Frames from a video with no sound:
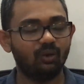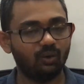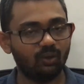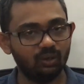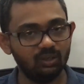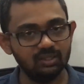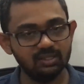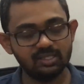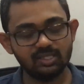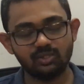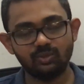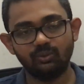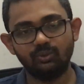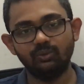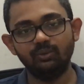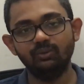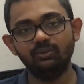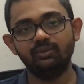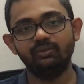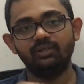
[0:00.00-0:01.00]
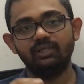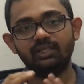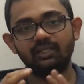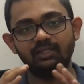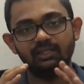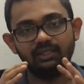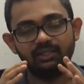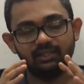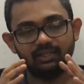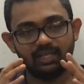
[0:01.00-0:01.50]
Also,
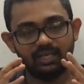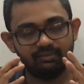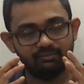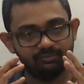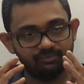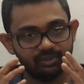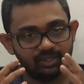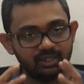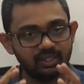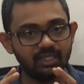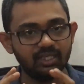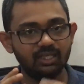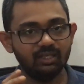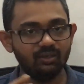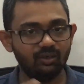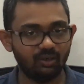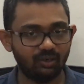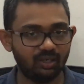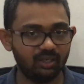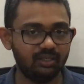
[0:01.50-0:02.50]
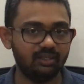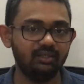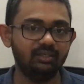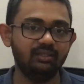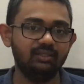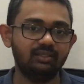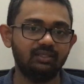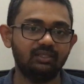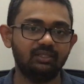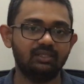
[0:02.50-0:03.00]
I'm working
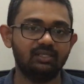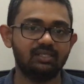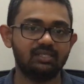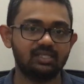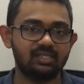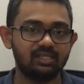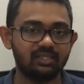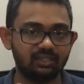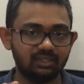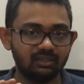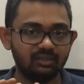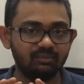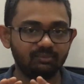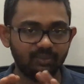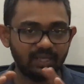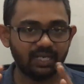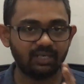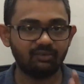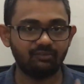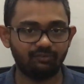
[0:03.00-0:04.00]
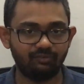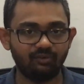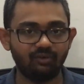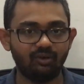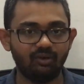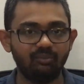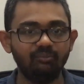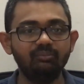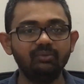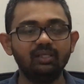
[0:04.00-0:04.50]
on a certain
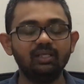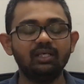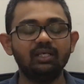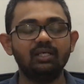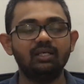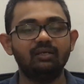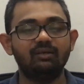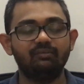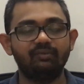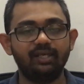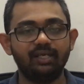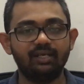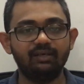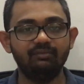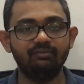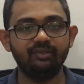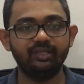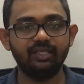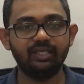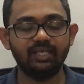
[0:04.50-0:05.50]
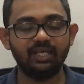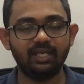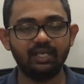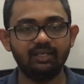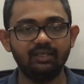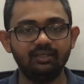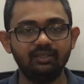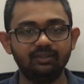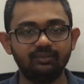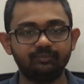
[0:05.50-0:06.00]
platform where
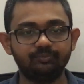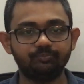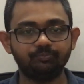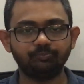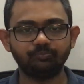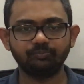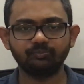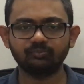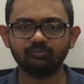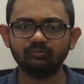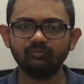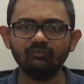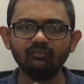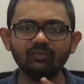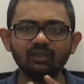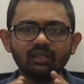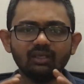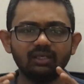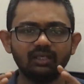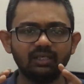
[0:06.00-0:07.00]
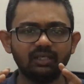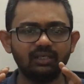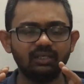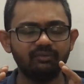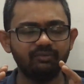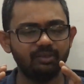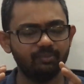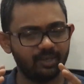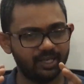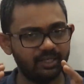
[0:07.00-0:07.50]

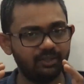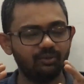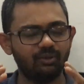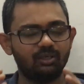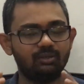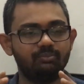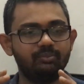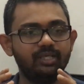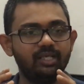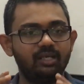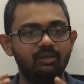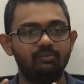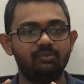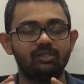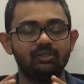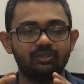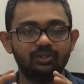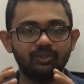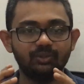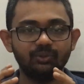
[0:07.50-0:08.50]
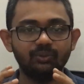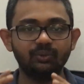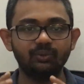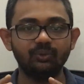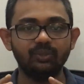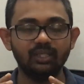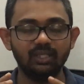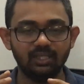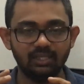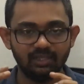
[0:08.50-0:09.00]
we might not be able to
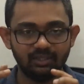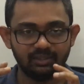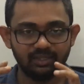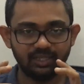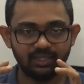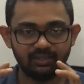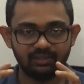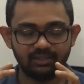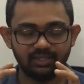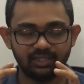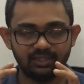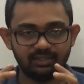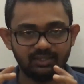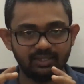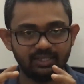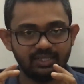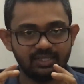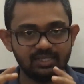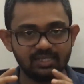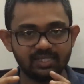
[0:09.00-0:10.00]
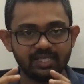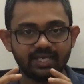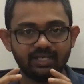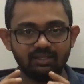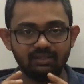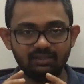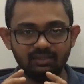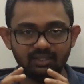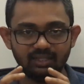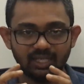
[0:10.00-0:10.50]
do that
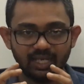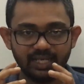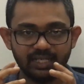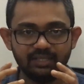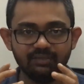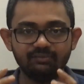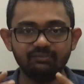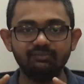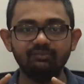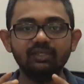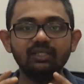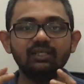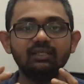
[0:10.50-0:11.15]
exact live